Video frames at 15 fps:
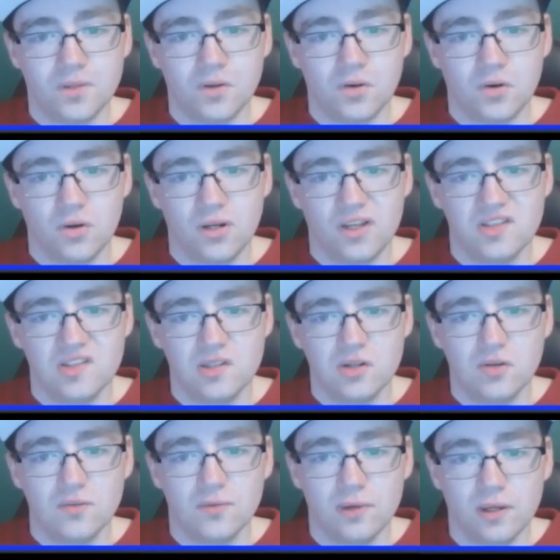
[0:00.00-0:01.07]
Earn a
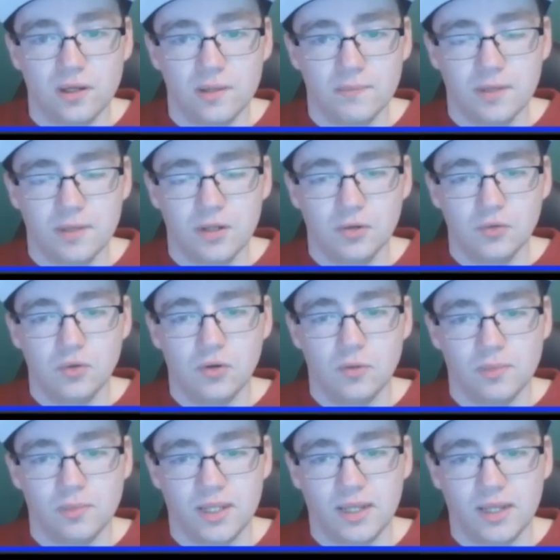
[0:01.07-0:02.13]
silver medal or
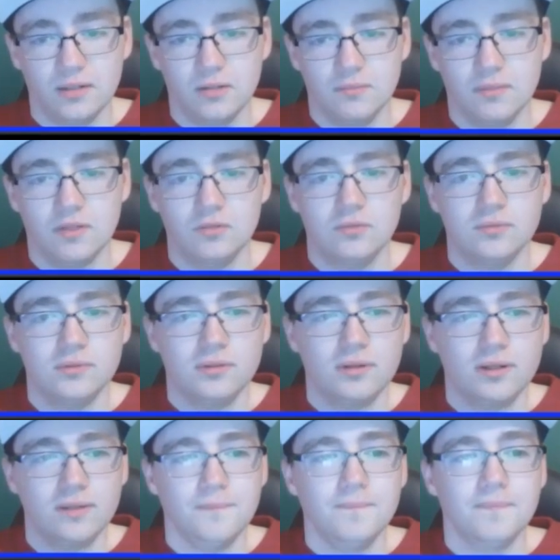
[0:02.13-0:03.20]
platinum medal.
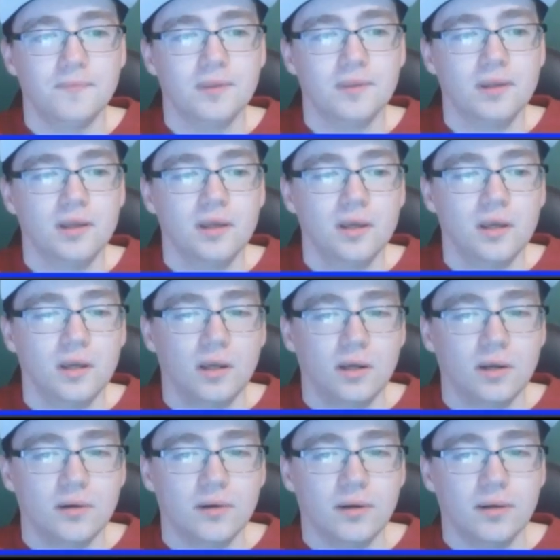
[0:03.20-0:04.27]
Alright.
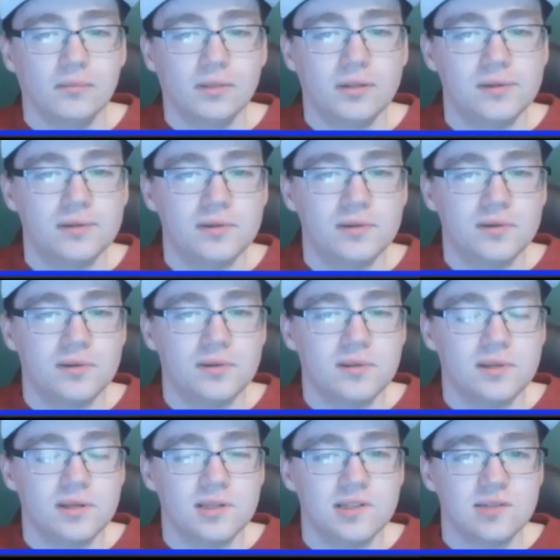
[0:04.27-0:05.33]
Alright, I'm going to do
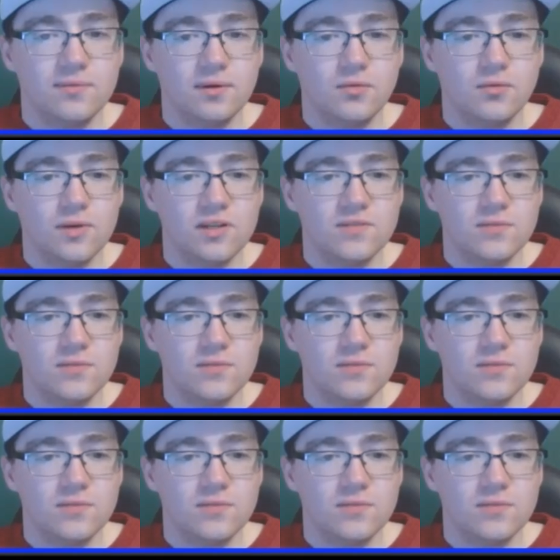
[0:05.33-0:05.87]
the survival race